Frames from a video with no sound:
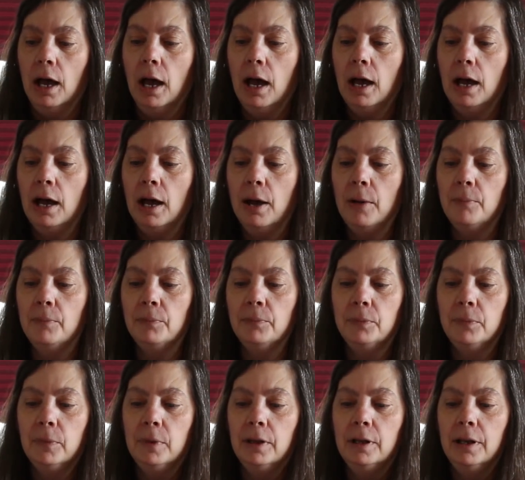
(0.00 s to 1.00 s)
I
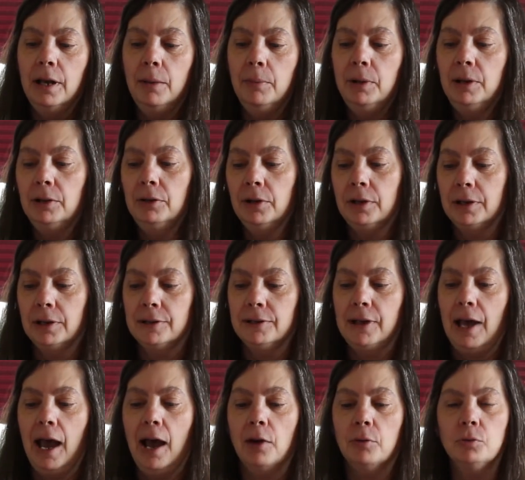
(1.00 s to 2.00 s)
mean, look at
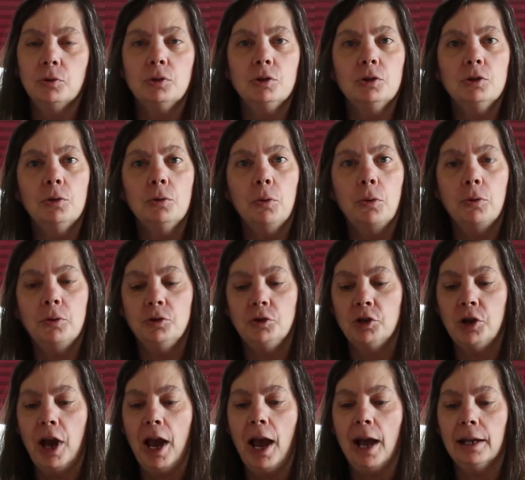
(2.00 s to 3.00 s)
houndstooth
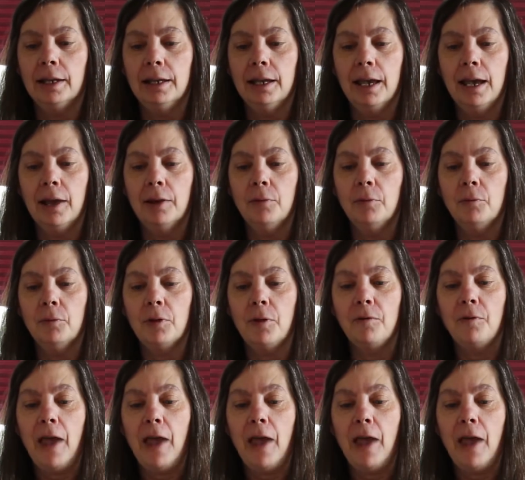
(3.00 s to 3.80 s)
jacket, the